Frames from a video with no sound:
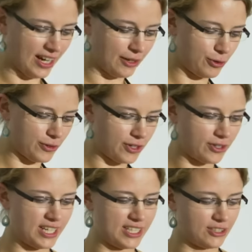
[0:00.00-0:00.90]
I first
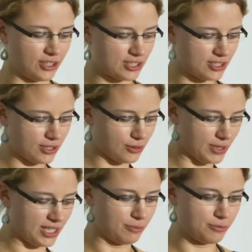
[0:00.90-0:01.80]
thought there are not so
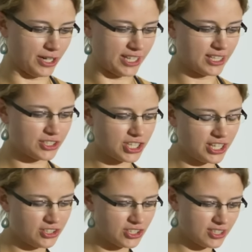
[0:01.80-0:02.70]
many breaking
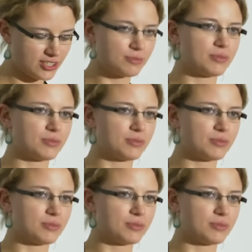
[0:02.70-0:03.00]
changes,